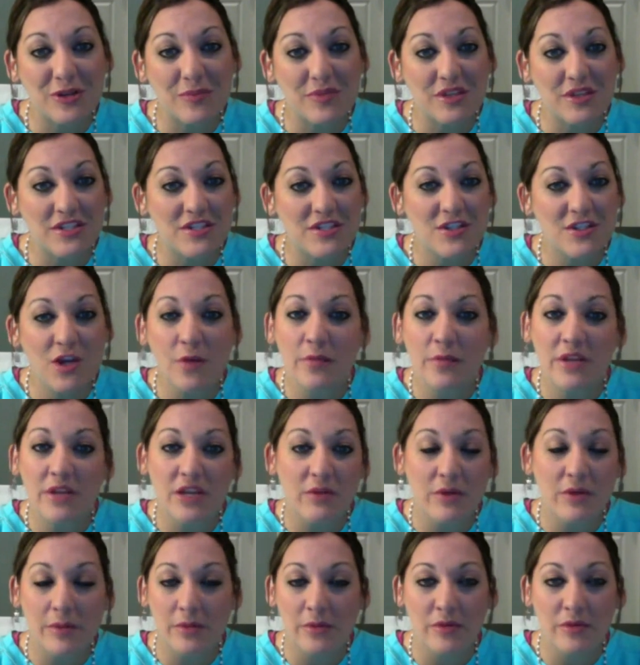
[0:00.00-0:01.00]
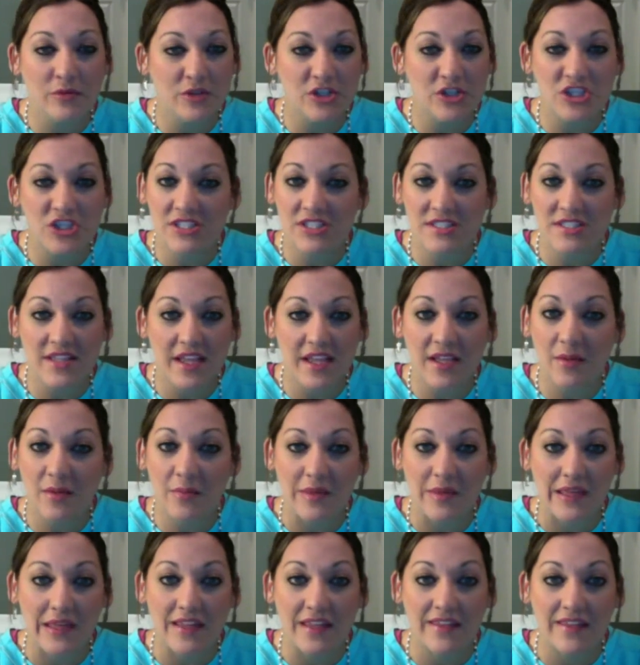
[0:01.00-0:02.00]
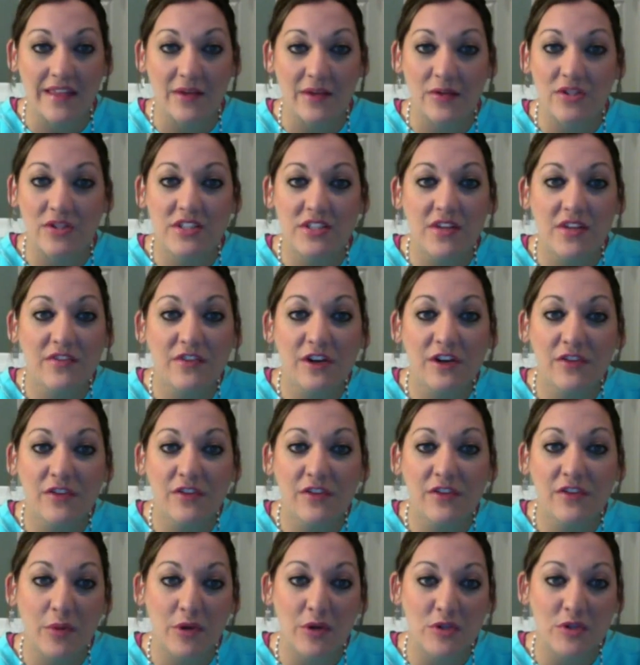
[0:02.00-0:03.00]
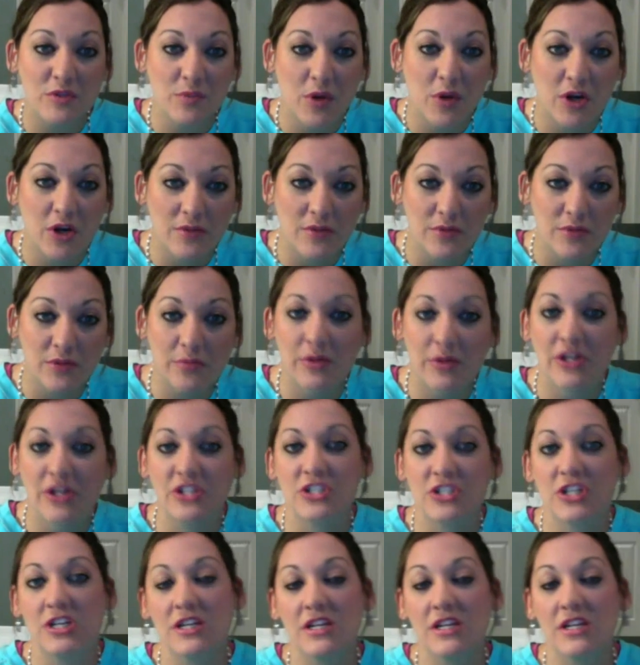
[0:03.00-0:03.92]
that so many women were just like me, and they were suffering from postpartum depression.